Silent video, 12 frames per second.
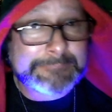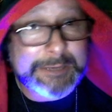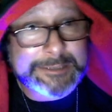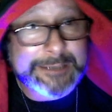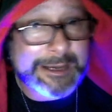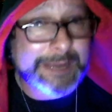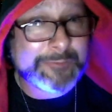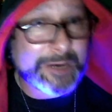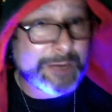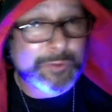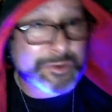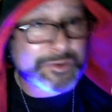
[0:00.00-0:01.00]
my time when
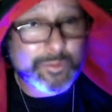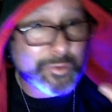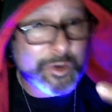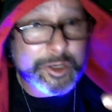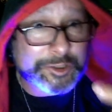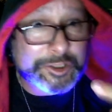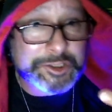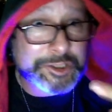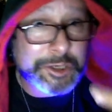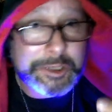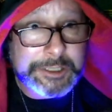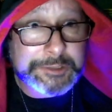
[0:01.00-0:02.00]
I used to work at the
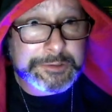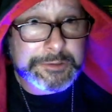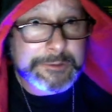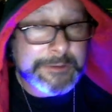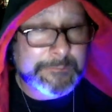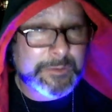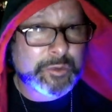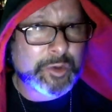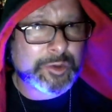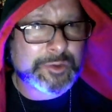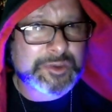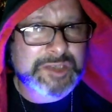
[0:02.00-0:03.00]
circus with
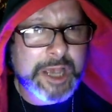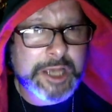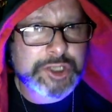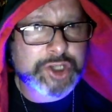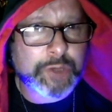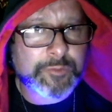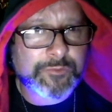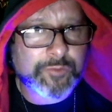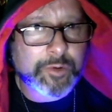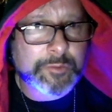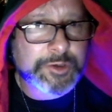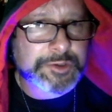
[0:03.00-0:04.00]
all those sideshow
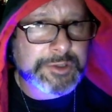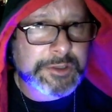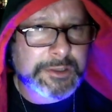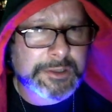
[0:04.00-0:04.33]
performers.